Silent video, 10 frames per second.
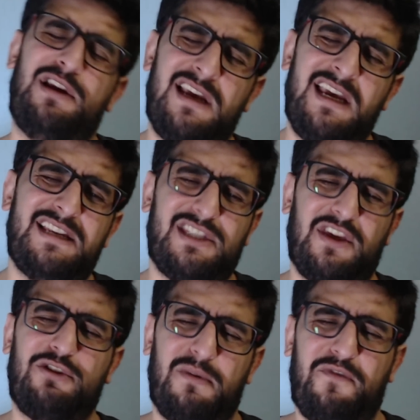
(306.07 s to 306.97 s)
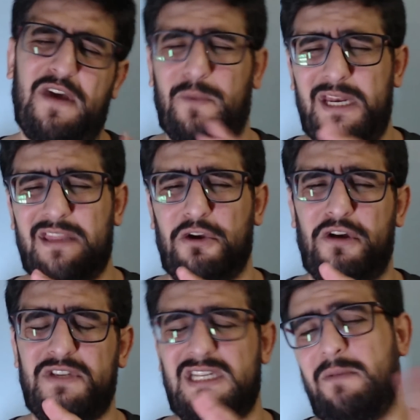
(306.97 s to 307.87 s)
Here's the thing, to be fair, winning the
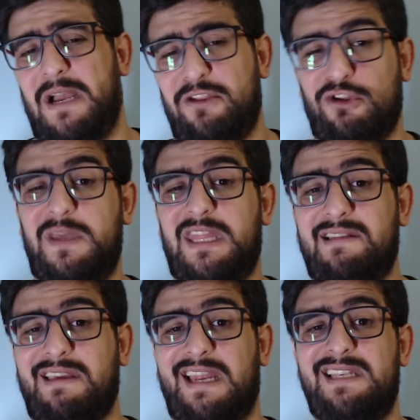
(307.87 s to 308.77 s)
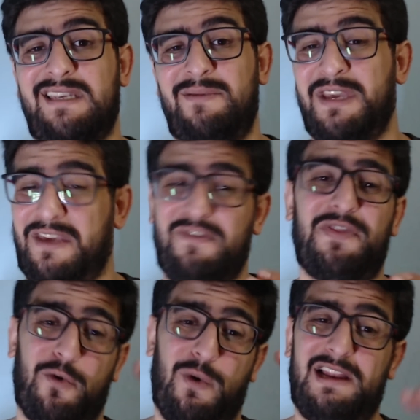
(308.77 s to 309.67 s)
Conference League might not be that crazy given the
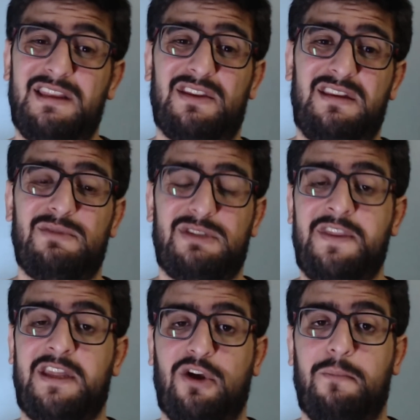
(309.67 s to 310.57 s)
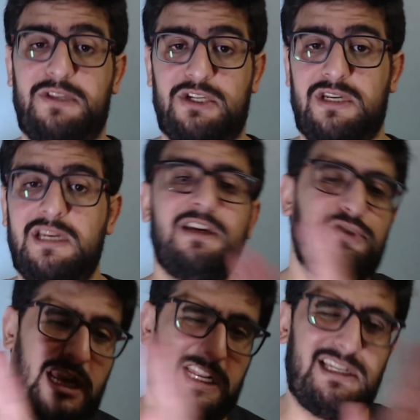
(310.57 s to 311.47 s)
quality of the teams in that competition.
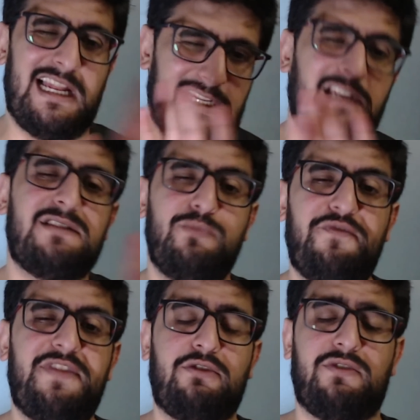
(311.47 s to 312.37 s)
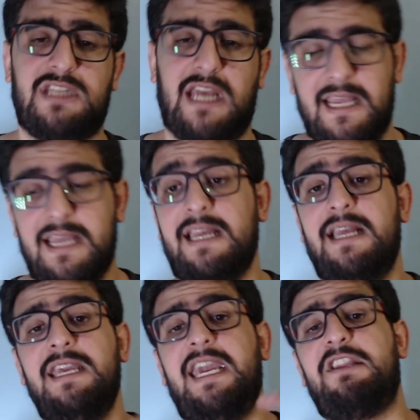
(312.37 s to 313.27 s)
So let's move that to the side.
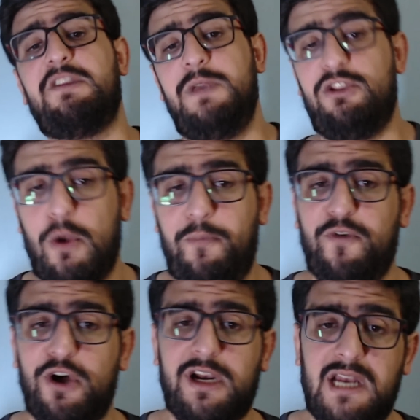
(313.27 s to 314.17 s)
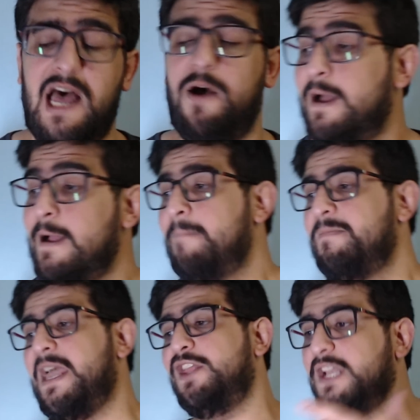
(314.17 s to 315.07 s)
Get me top 4 now.
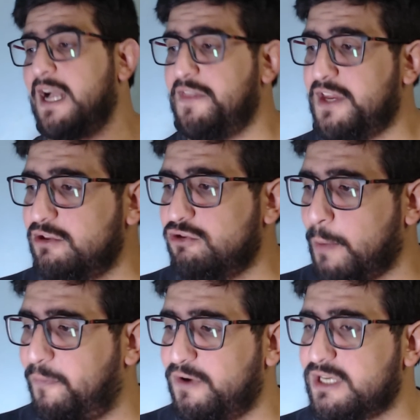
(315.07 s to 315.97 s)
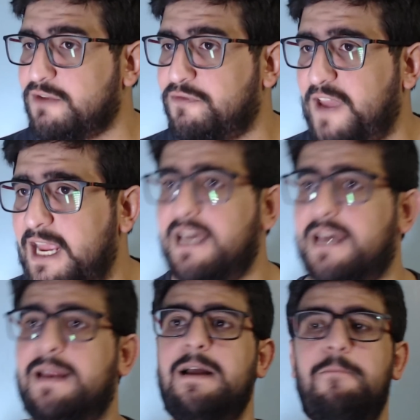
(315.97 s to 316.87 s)
Anything other than top 4 is a failure.
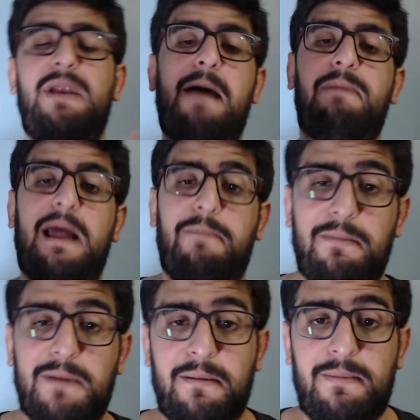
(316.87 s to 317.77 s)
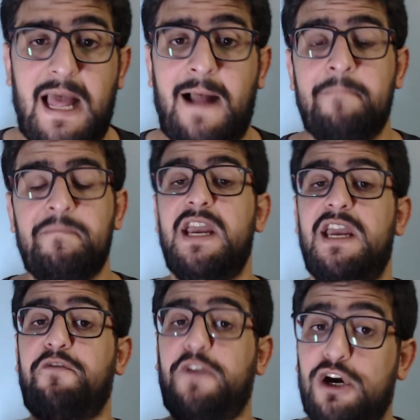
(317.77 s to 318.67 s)
Blah, blah, blah, blah, blah, blah.
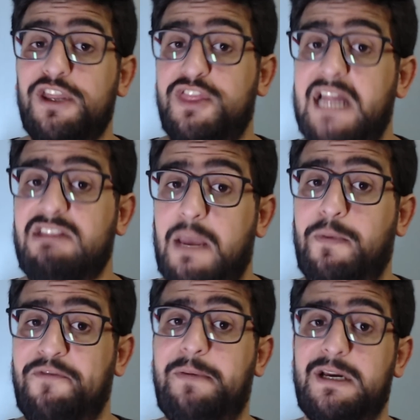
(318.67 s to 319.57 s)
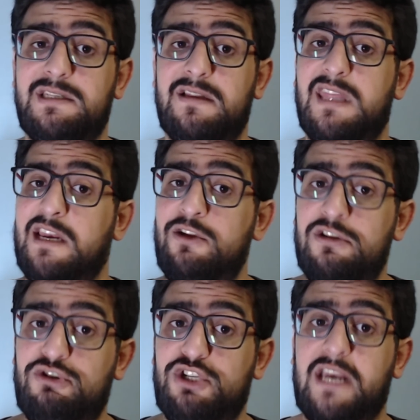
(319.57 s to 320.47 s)
If you're that type of person, then you need
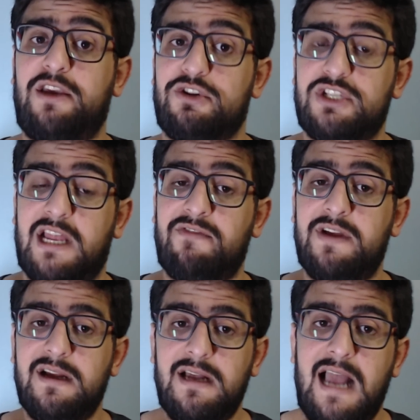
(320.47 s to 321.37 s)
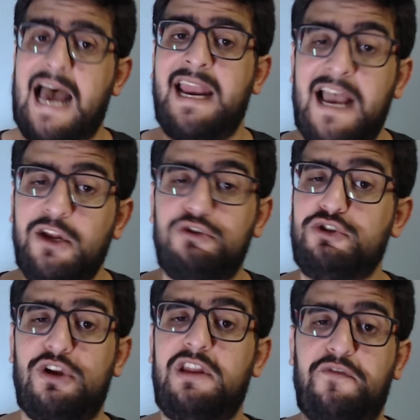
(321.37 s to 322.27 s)
to check yourself. And I know it's
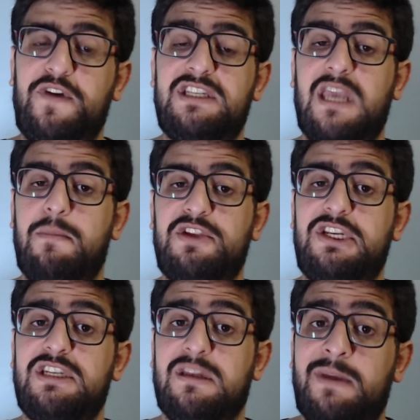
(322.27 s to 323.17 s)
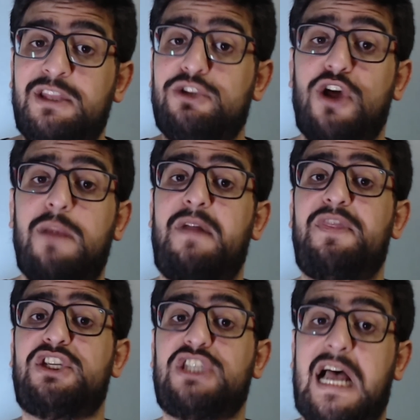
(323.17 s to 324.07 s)
only the first game of the season, but it's all about the
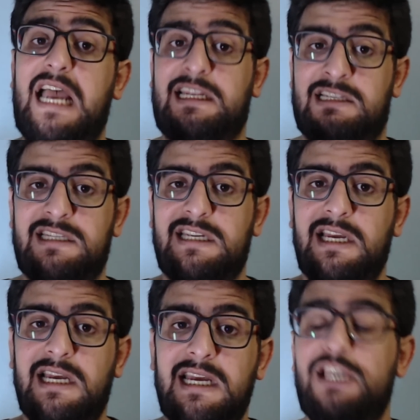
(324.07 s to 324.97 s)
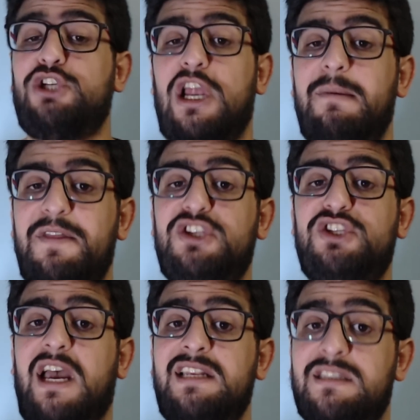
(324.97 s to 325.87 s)
signs. It's all about the
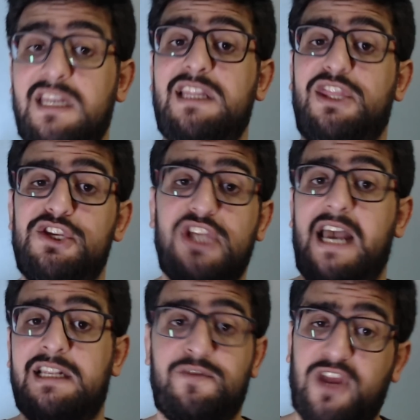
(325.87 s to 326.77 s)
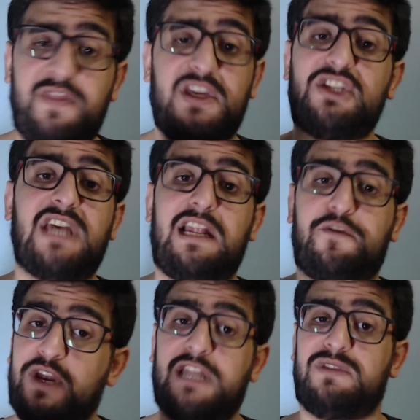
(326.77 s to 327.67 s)
signs. Read the signs. Forget the results.
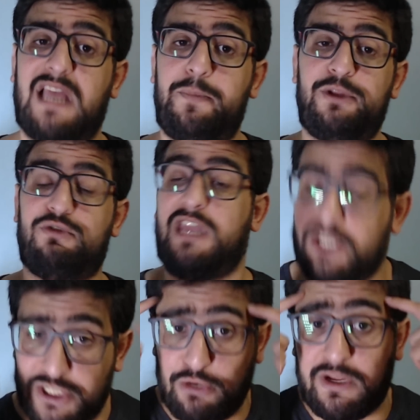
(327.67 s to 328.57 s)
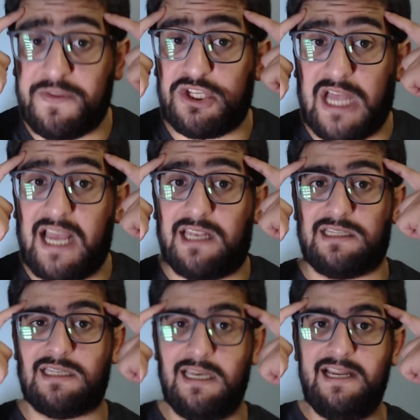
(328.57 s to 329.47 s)
Forget what happened today. Just look at the
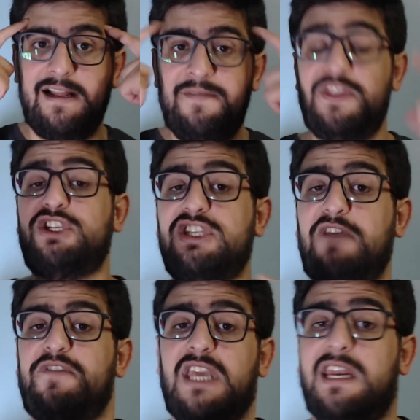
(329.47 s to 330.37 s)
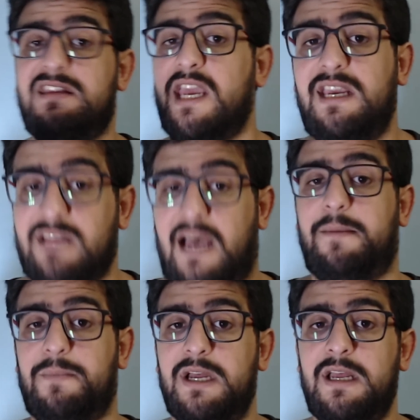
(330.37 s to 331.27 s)
signs. This stuff is going to take
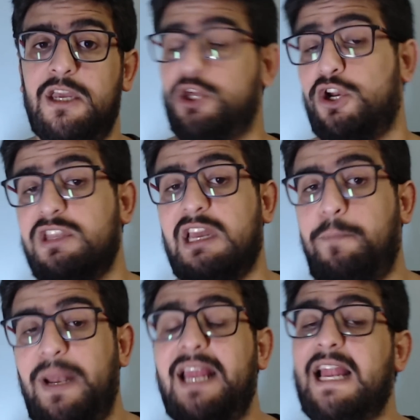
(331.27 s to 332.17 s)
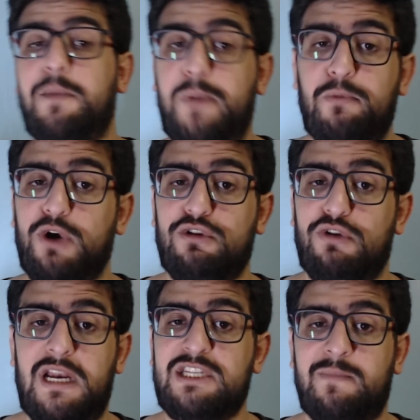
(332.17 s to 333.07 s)
time. You're not going to play like Pep
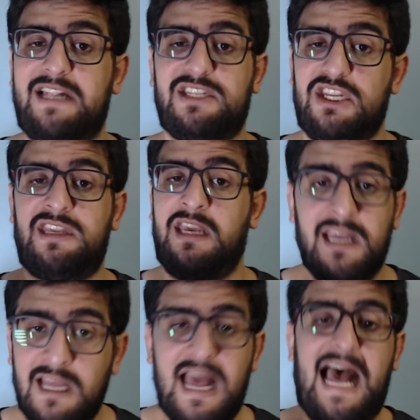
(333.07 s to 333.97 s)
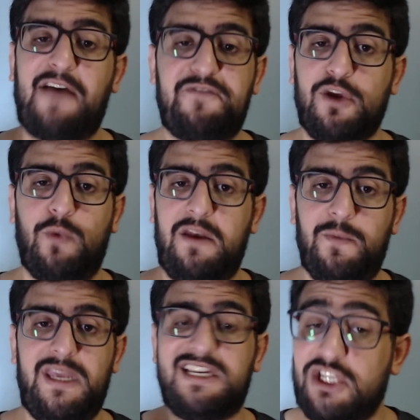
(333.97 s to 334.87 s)
Guardiola's Man City after 1
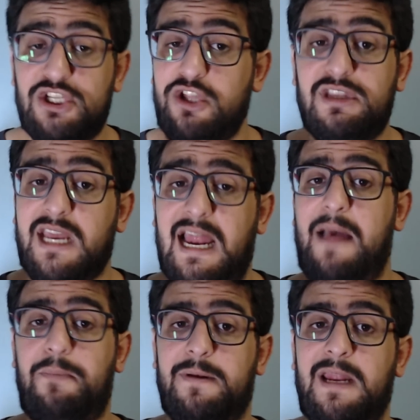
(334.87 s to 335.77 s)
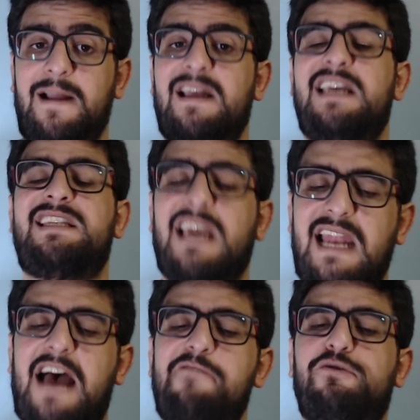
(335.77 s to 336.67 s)
week. It's just not going to happen. It's going to
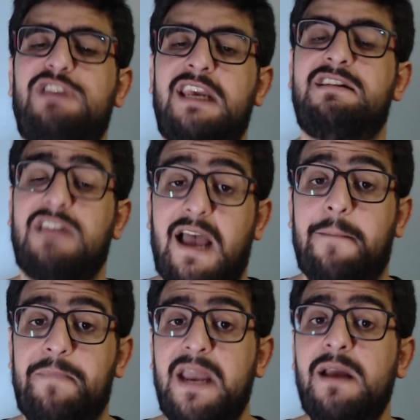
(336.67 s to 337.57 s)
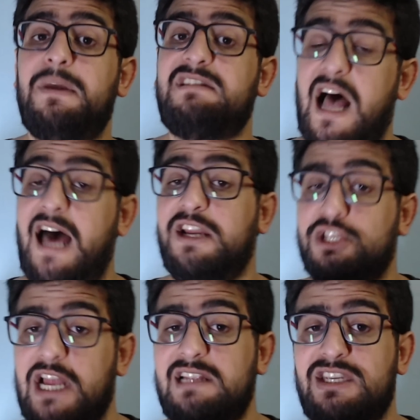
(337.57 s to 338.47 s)
have to take time. But are
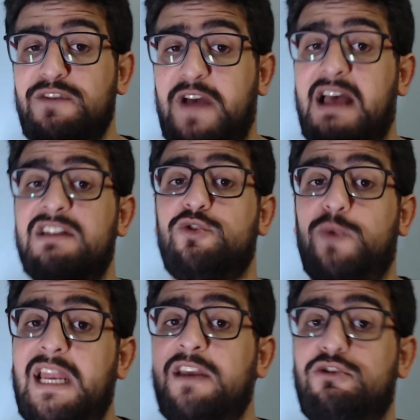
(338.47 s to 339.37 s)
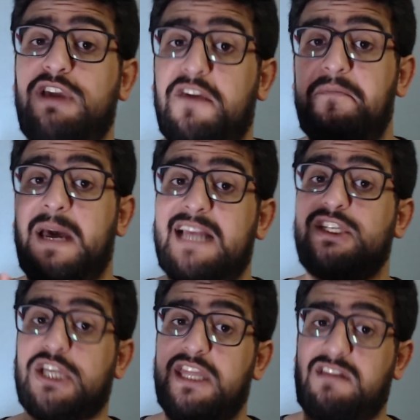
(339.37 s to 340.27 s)
Chelsea fans willing to give
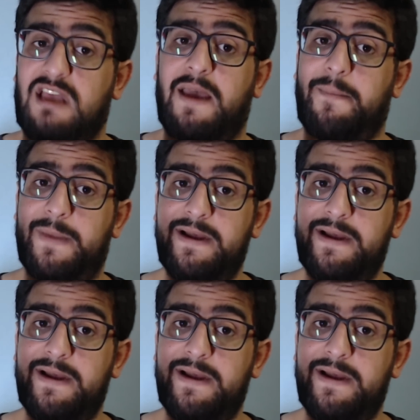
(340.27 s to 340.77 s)
Maresca the time?